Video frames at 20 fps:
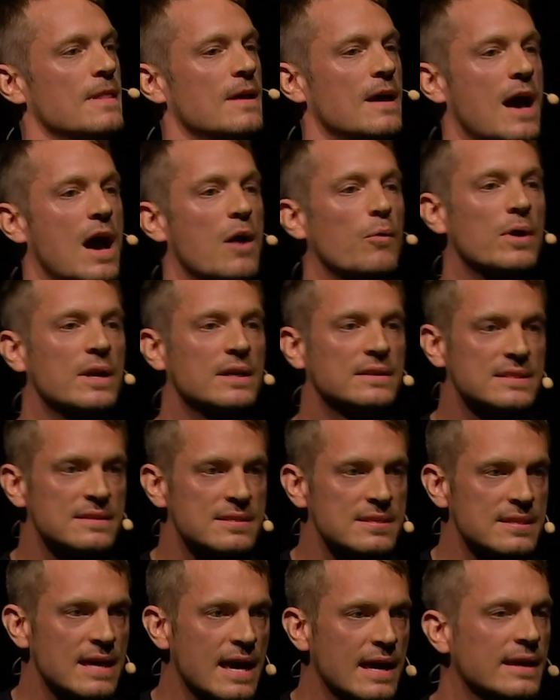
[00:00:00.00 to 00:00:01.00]
I wanted to
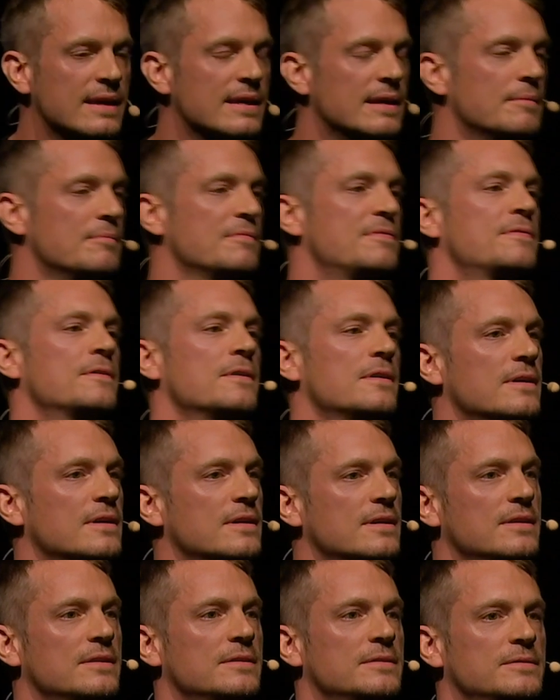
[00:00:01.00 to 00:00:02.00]
thank him
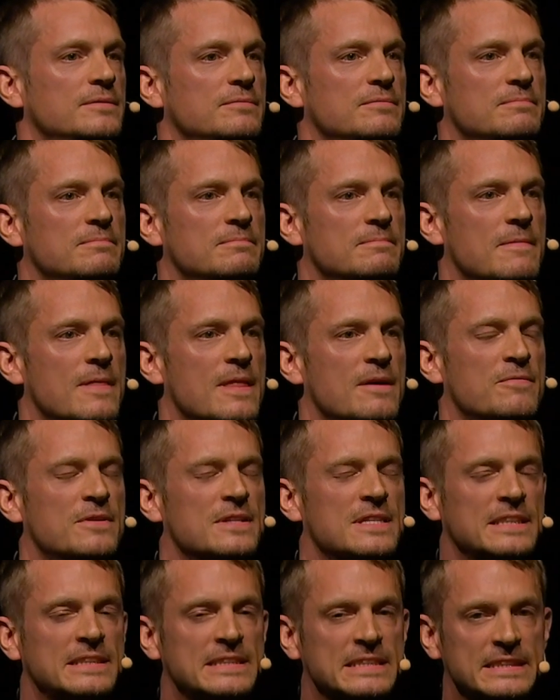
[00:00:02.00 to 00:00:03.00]
for
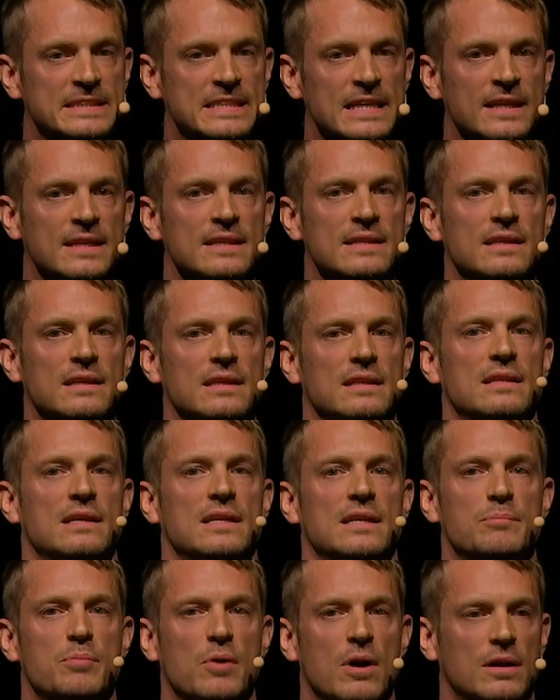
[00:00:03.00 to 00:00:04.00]
the dignity that
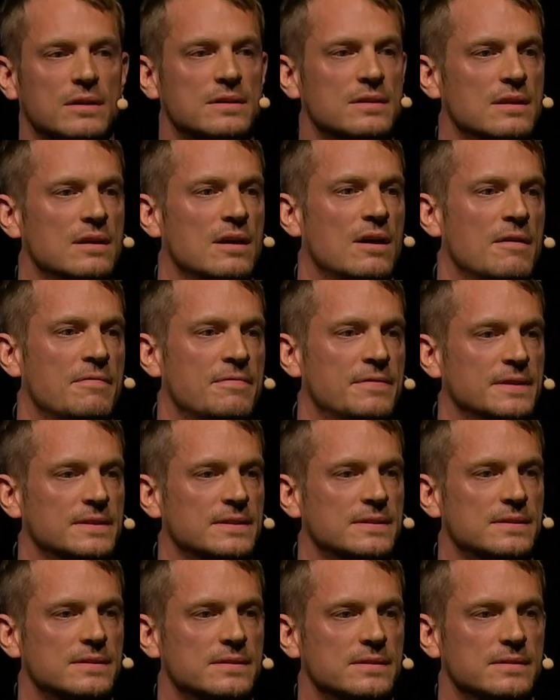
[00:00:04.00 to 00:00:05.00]
he brought to the
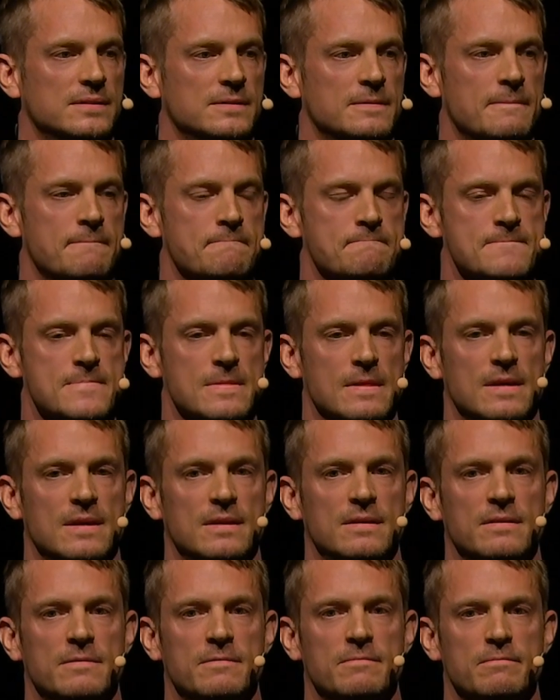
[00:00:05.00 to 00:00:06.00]
office,
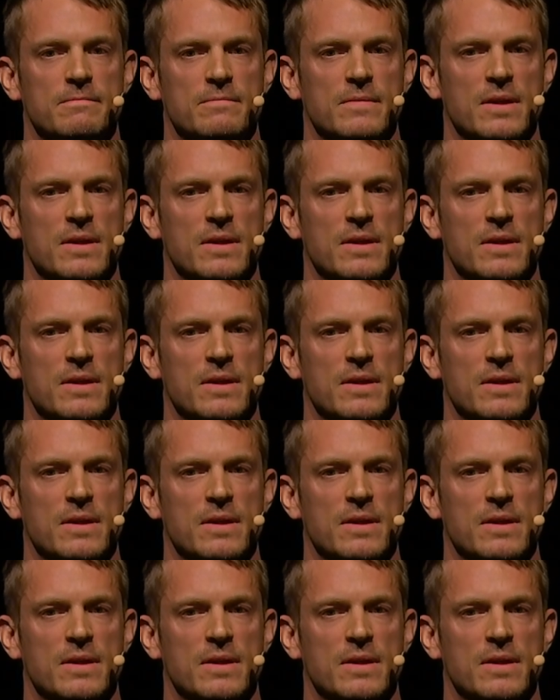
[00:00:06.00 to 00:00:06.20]
and